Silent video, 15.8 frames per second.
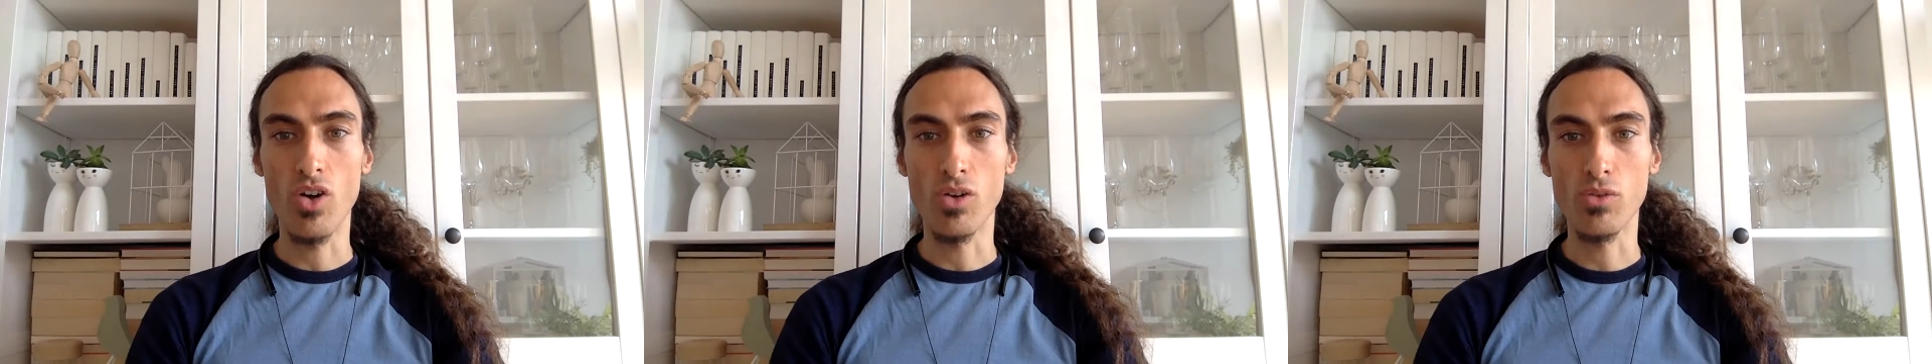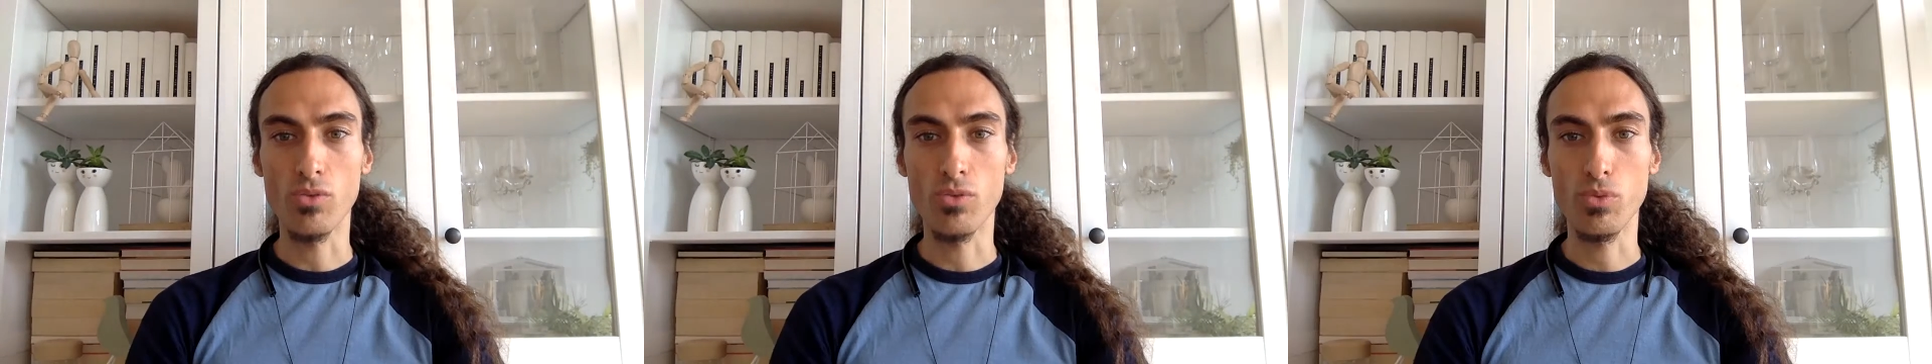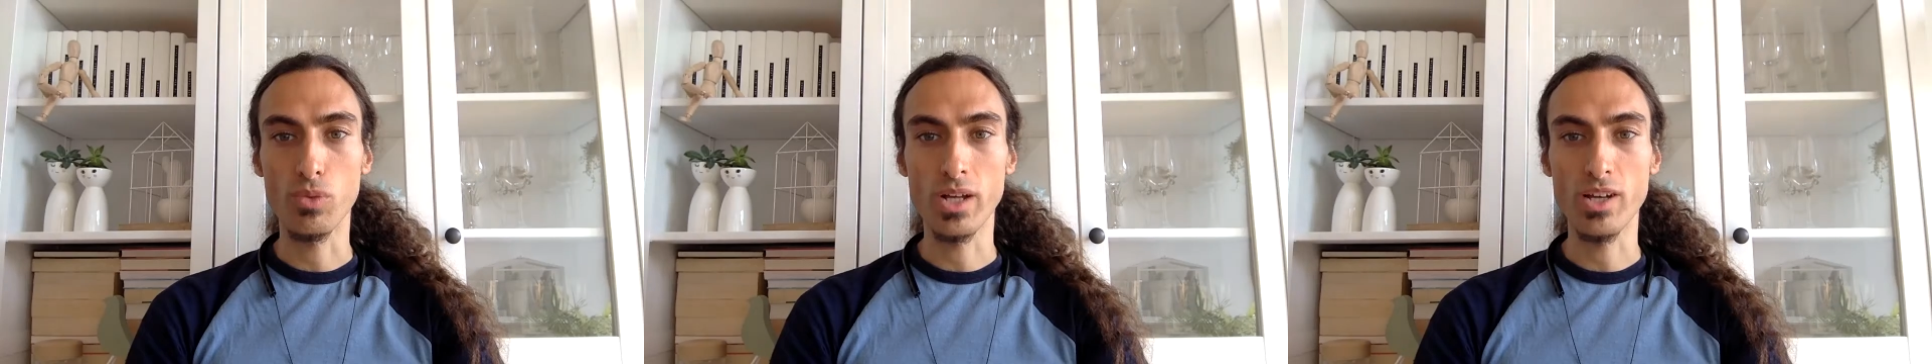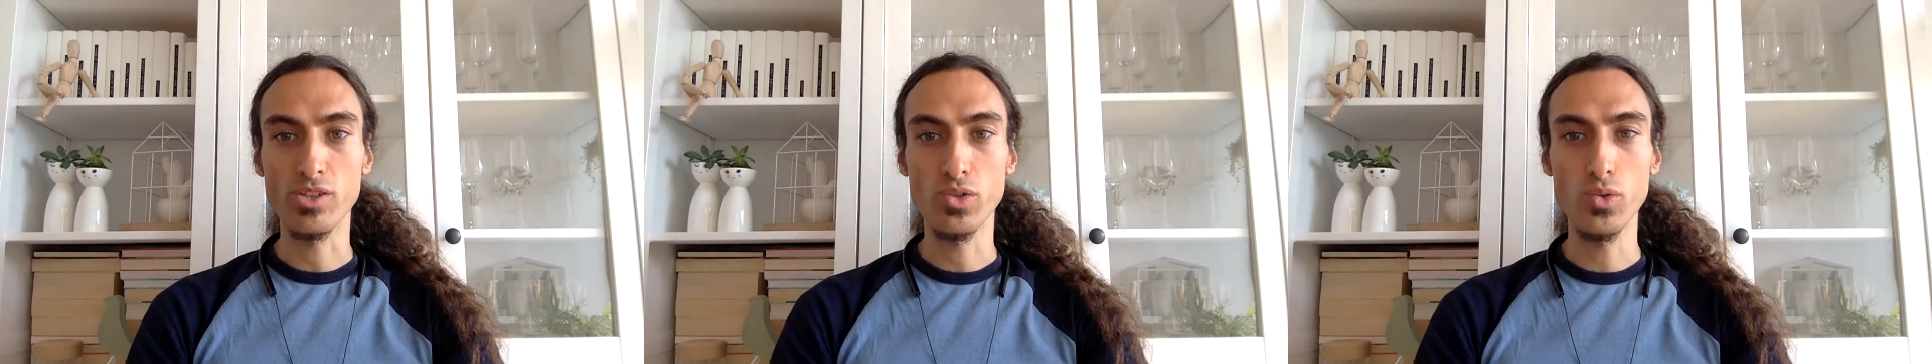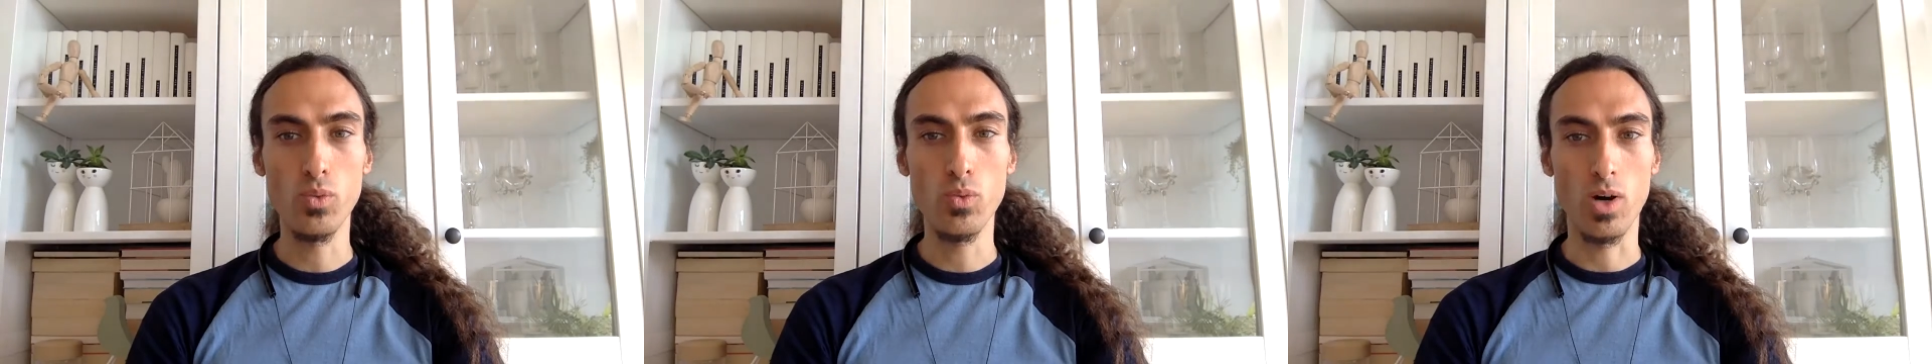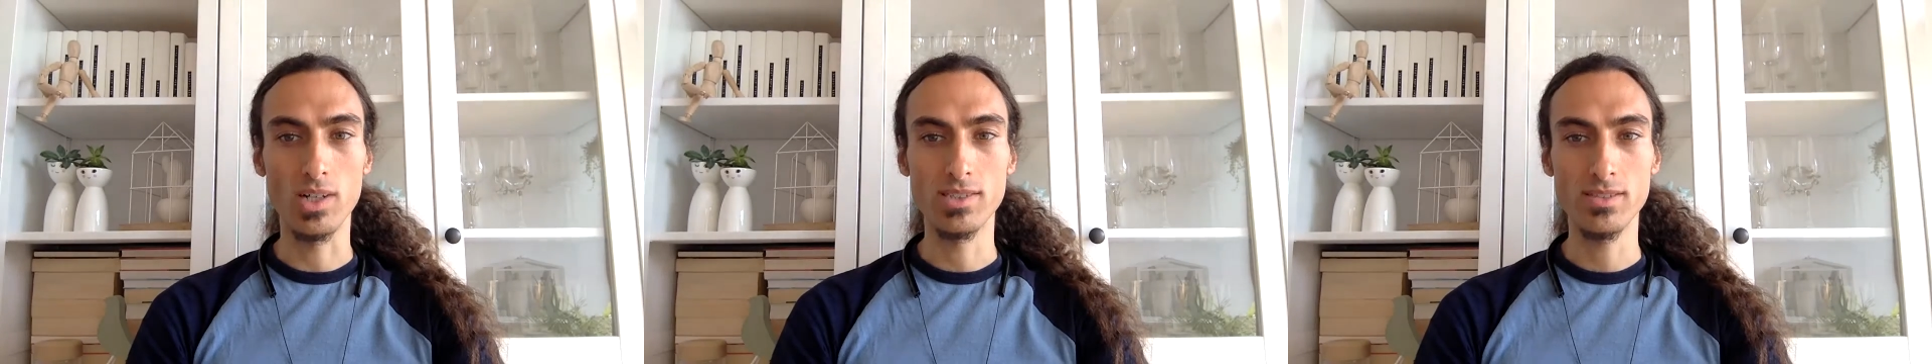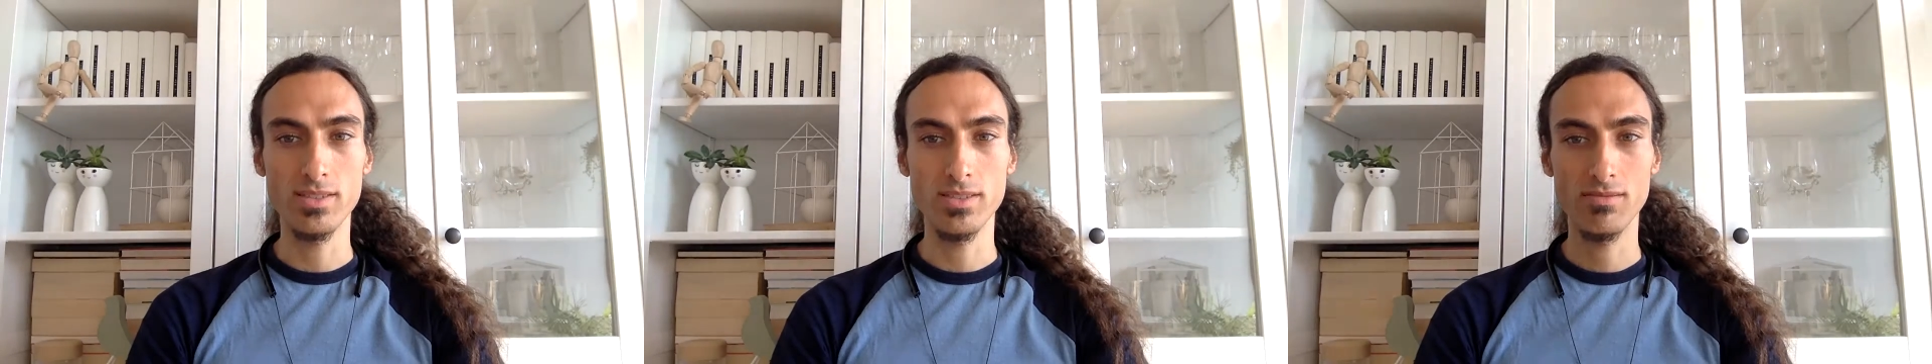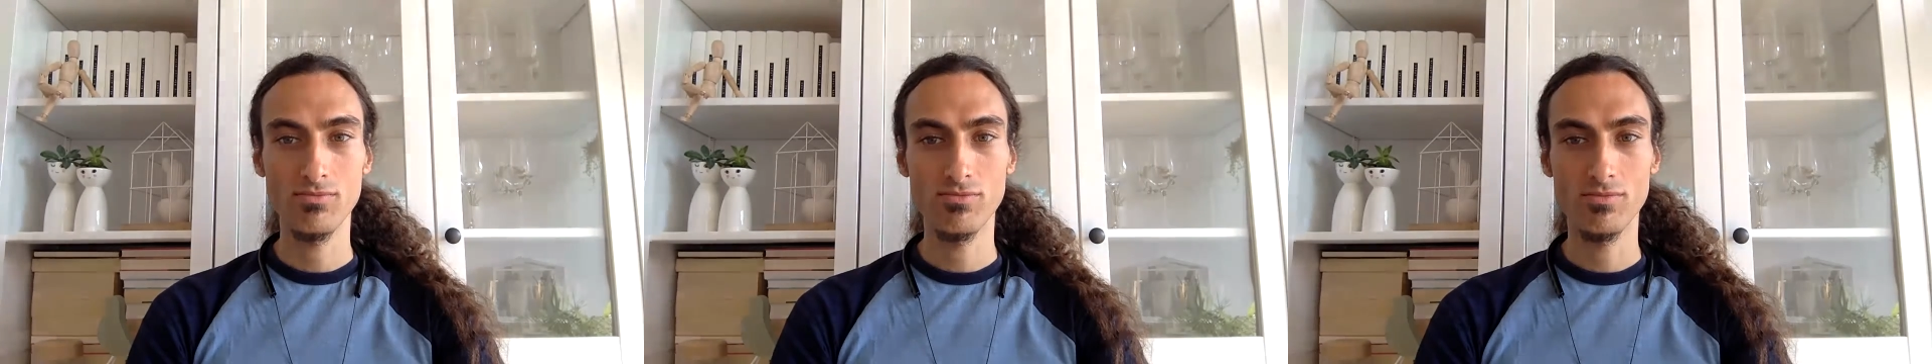of what I do
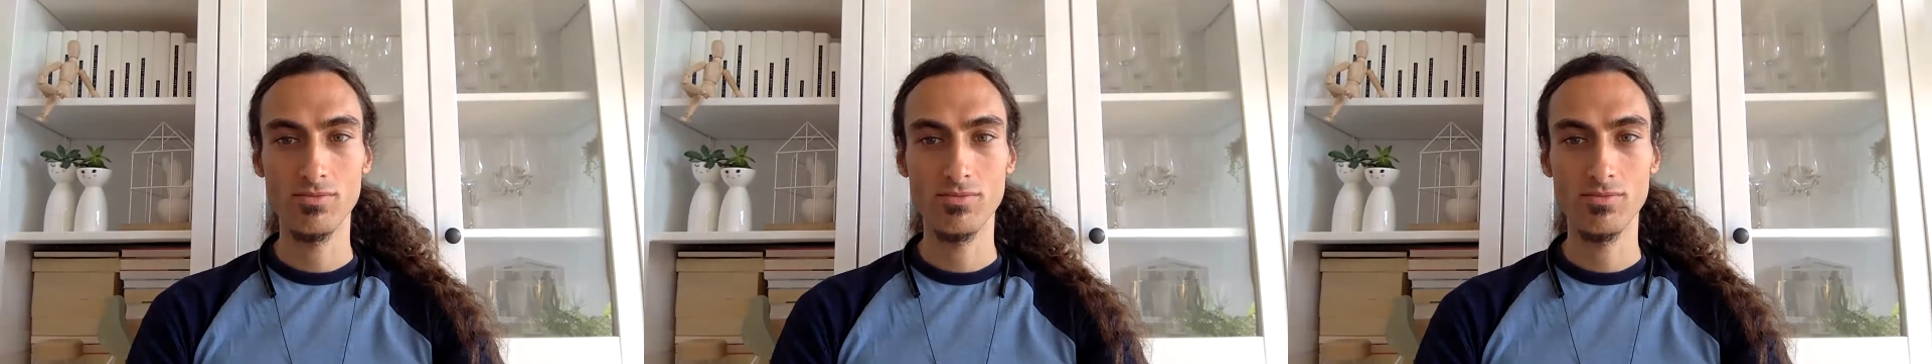want,